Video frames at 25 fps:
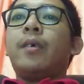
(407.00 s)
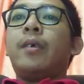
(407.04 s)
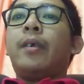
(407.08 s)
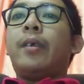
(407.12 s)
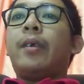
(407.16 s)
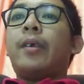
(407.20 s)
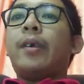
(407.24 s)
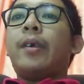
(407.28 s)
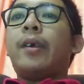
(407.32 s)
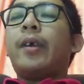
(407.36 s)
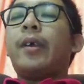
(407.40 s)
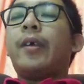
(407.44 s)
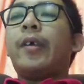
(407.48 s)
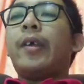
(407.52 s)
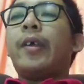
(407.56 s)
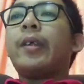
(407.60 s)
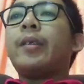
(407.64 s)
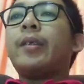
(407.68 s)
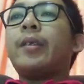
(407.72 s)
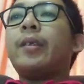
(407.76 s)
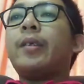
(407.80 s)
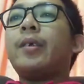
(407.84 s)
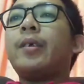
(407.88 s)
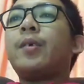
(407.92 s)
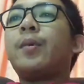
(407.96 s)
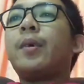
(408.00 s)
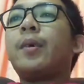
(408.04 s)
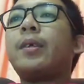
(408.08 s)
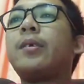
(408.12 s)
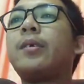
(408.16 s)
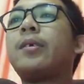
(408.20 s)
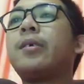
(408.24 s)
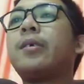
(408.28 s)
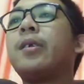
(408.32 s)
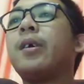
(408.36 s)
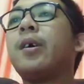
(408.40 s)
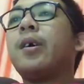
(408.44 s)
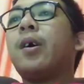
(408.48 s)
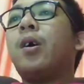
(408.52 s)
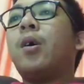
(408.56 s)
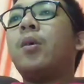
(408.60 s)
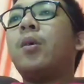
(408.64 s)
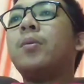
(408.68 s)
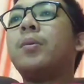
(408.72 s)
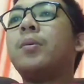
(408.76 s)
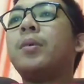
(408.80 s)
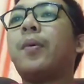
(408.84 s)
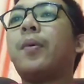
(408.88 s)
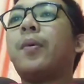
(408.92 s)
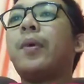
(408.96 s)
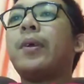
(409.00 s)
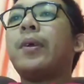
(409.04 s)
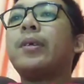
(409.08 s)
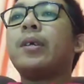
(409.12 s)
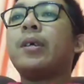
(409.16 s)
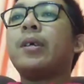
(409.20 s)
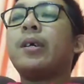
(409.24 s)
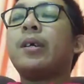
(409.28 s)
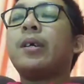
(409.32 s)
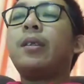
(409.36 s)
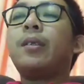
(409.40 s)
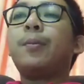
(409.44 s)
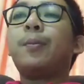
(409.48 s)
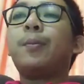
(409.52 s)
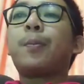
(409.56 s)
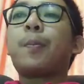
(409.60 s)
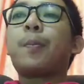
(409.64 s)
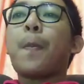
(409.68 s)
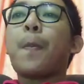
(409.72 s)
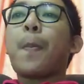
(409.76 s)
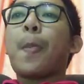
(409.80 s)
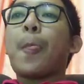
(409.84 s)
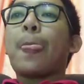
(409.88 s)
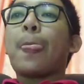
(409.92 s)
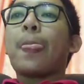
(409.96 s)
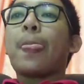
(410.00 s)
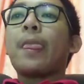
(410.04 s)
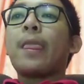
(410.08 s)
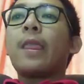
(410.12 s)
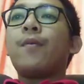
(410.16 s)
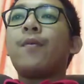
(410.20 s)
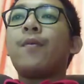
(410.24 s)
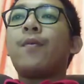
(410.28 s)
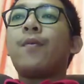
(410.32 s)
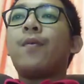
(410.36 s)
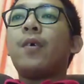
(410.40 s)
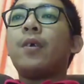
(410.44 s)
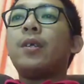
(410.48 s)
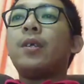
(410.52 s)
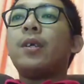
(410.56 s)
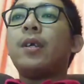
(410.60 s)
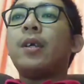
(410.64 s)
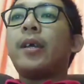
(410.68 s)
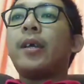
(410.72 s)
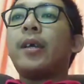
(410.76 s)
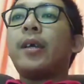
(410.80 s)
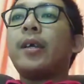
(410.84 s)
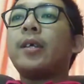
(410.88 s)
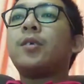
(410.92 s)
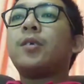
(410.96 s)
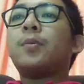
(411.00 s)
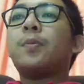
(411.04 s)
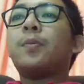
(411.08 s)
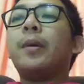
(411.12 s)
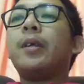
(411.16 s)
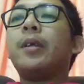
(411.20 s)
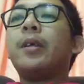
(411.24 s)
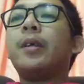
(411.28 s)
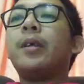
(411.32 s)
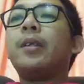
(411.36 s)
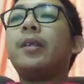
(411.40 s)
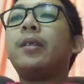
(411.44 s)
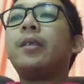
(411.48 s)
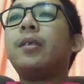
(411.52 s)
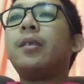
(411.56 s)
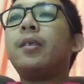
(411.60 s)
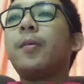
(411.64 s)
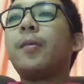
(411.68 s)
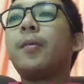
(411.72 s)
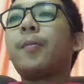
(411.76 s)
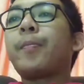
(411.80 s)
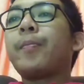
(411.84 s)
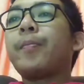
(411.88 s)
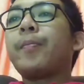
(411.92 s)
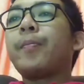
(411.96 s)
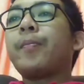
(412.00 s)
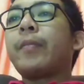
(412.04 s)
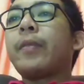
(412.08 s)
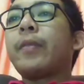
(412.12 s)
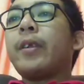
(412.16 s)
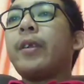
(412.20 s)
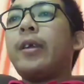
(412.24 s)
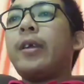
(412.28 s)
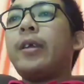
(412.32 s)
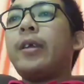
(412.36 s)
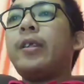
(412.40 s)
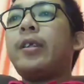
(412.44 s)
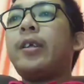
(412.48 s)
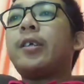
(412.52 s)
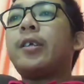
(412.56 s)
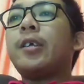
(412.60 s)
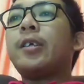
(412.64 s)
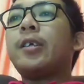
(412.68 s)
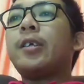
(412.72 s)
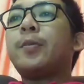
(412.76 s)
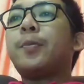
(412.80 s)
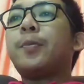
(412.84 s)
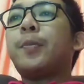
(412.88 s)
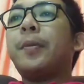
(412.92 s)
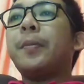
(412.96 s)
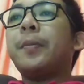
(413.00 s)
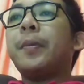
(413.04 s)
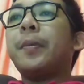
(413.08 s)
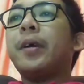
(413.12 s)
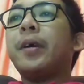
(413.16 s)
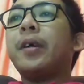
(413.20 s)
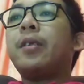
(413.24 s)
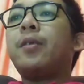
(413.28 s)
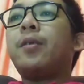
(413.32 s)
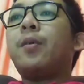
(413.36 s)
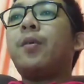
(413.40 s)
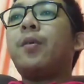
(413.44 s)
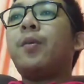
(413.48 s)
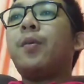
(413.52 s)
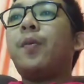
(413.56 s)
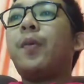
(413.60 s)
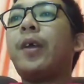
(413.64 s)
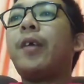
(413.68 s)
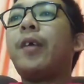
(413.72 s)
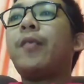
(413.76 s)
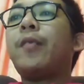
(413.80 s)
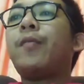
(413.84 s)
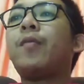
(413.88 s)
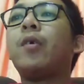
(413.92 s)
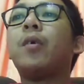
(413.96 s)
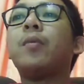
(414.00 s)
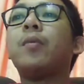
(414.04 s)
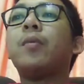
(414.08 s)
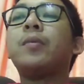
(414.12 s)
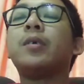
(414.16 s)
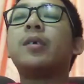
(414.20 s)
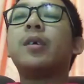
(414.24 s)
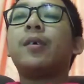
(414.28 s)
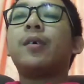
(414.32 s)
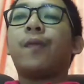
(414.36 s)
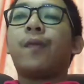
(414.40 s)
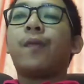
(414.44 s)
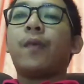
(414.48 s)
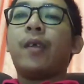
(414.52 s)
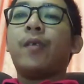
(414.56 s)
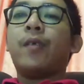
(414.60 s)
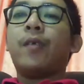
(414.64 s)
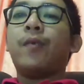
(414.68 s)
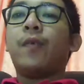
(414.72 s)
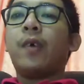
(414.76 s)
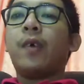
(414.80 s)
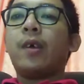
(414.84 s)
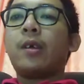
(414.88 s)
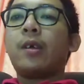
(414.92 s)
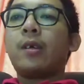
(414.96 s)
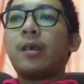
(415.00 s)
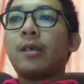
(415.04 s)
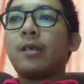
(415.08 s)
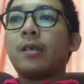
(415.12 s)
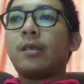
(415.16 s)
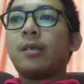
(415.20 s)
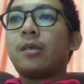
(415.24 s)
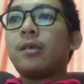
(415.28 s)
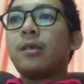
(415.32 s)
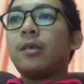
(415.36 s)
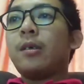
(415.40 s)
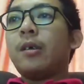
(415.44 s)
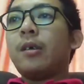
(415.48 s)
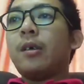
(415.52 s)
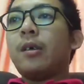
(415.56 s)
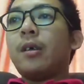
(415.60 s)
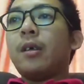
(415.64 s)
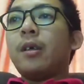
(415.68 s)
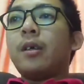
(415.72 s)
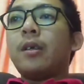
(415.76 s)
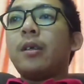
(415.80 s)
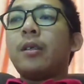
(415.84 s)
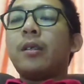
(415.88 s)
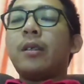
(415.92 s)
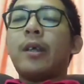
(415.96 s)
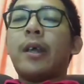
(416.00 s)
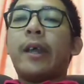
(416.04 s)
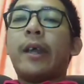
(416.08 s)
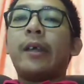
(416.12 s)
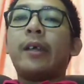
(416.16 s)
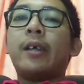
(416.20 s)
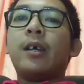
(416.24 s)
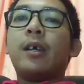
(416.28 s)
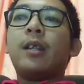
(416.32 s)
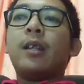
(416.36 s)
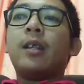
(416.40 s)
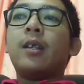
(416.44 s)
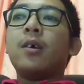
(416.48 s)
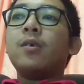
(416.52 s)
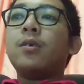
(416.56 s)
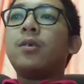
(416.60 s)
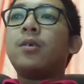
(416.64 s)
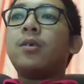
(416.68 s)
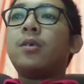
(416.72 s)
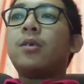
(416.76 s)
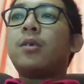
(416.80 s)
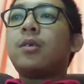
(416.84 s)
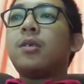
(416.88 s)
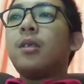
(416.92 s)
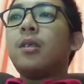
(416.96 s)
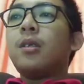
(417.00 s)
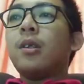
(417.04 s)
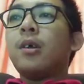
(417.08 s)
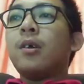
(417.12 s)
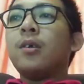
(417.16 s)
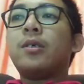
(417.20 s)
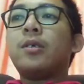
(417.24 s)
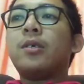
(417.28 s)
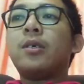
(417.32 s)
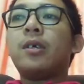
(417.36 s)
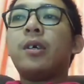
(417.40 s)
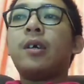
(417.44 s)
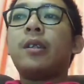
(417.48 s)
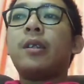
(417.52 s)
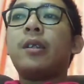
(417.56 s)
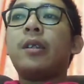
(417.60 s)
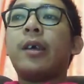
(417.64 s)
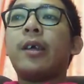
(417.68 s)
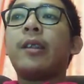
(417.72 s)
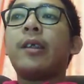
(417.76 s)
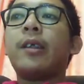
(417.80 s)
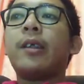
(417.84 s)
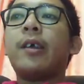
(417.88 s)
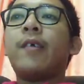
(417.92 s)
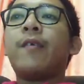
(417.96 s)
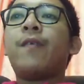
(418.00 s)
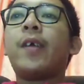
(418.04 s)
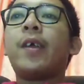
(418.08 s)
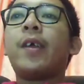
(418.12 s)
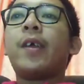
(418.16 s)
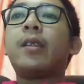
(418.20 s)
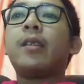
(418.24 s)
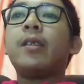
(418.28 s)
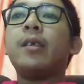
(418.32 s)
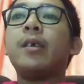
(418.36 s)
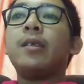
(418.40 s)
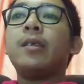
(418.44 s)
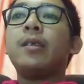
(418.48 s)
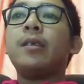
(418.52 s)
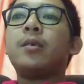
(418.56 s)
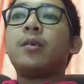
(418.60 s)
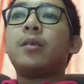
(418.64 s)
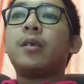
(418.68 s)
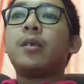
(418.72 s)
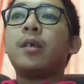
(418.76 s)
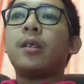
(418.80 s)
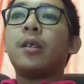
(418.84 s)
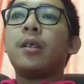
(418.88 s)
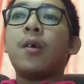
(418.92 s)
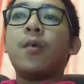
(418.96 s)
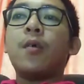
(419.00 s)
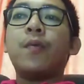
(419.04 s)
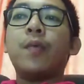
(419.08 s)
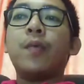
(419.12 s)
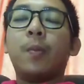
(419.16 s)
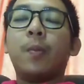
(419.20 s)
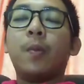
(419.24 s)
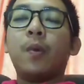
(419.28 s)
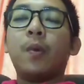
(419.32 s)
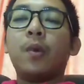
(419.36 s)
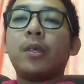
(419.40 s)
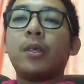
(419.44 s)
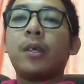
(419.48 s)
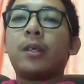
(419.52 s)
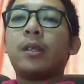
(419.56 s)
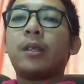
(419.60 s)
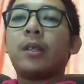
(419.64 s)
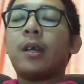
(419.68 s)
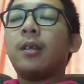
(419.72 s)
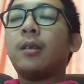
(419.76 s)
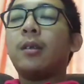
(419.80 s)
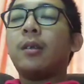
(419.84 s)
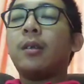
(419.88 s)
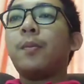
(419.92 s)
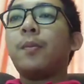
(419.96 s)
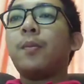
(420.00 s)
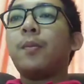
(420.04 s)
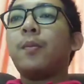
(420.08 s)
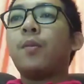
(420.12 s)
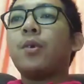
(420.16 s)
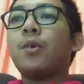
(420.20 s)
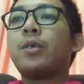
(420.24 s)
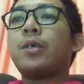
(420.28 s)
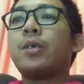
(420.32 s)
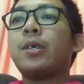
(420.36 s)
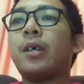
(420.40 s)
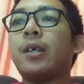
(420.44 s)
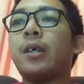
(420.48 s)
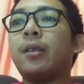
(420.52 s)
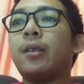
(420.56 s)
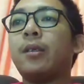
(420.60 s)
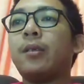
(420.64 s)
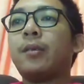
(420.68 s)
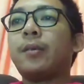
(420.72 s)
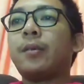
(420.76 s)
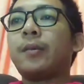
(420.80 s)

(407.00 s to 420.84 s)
Okay, this one is the observation for the experiment. In this experiment, we have to observe and focus the angle launcher that affect the distance of the projectile motion.